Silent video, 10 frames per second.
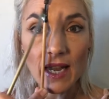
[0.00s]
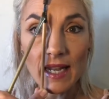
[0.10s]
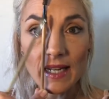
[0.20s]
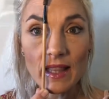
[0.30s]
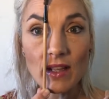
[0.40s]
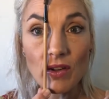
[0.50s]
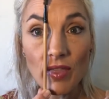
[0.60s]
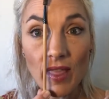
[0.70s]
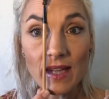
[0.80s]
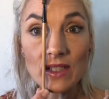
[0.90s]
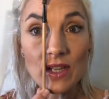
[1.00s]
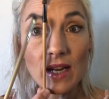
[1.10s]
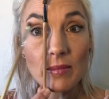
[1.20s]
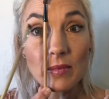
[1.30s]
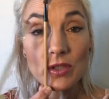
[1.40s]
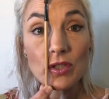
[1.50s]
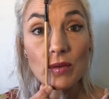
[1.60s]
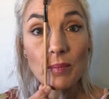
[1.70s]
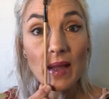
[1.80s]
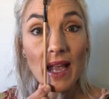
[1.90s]
Anything on that side
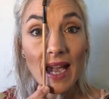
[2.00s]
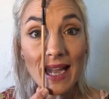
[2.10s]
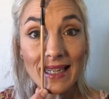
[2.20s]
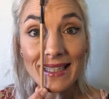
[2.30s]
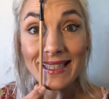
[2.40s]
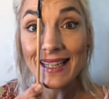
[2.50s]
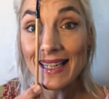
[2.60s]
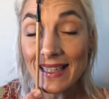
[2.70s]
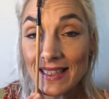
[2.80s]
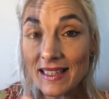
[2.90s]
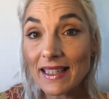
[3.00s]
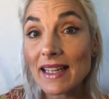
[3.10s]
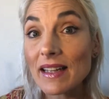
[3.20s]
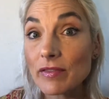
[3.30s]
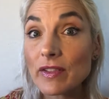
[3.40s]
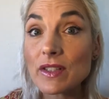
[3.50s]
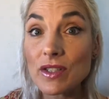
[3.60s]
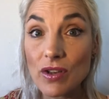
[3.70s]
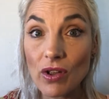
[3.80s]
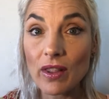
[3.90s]
should be added in if
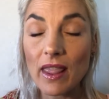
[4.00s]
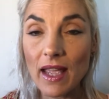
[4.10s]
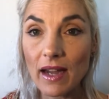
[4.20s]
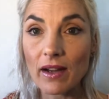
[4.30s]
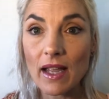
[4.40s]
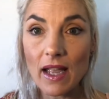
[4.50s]
it's not there.